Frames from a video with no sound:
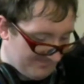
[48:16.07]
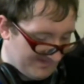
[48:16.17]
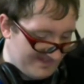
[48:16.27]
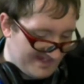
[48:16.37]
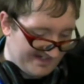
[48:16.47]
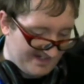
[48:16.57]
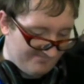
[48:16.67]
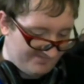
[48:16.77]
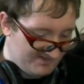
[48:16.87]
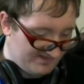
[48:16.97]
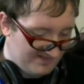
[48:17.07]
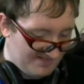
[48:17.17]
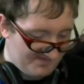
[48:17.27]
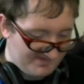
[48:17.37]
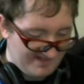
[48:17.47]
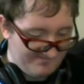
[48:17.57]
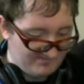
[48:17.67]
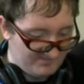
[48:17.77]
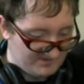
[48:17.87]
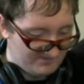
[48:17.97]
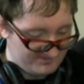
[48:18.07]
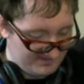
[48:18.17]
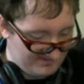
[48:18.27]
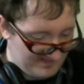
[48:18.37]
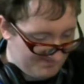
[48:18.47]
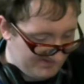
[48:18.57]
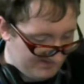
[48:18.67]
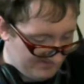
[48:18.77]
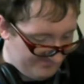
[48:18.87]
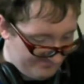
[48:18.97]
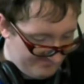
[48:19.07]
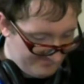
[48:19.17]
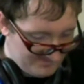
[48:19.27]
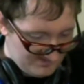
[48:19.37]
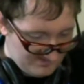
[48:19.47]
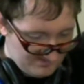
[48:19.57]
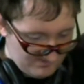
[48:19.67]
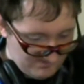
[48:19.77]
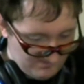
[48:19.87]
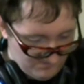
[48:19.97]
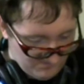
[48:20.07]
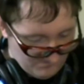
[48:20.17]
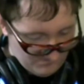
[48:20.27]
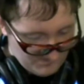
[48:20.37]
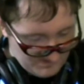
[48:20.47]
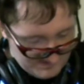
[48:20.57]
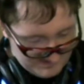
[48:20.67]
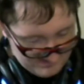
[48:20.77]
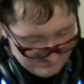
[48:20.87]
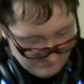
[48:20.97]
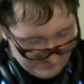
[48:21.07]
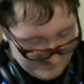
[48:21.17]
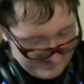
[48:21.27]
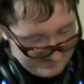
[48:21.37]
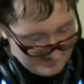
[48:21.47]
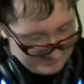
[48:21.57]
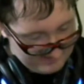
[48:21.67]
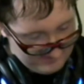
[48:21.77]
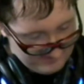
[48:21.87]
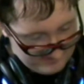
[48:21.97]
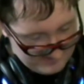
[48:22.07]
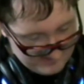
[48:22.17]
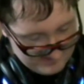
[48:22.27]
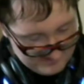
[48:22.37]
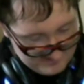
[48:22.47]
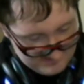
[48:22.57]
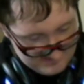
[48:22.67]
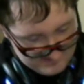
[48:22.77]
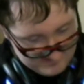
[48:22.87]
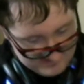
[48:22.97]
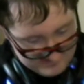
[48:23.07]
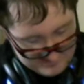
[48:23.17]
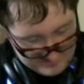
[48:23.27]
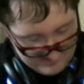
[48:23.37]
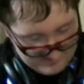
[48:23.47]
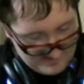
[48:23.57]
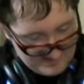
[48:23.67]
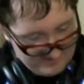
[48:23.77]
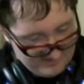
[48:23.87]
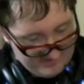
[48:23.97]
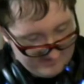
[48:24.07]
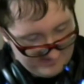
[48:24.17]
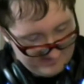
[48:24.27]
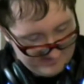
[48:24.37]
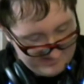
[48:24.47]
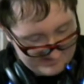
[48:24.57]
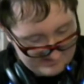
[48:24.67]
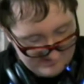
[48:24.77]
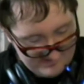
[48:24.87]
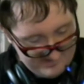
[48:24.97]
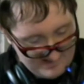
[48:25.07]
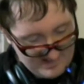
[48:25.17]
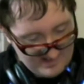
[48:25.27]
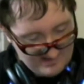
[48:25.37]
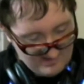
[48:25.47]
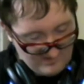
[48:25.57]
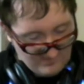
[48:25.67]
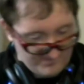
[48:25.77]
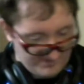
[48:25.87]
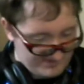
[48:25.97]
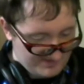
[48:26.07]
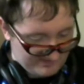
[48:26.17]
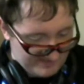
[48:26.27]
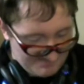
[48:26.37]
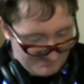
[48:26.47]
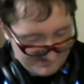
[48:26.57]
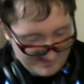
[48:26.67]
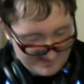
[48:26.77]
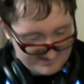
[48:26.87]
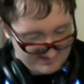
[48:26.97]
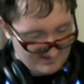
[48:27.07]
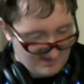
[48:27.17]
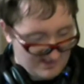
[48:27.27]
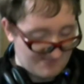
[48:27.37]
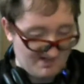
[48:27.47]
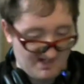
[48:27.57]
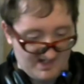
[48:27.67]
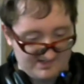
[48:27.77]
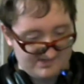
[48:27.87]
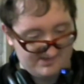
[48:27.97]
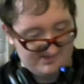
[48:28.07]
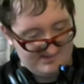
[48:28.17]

I'll take it out of the shrink wrap. It's not even the original shrink wrap, so. Ooh, that's not good. That is not good. The sticker is not over the shrink wrap. It's actually on the box.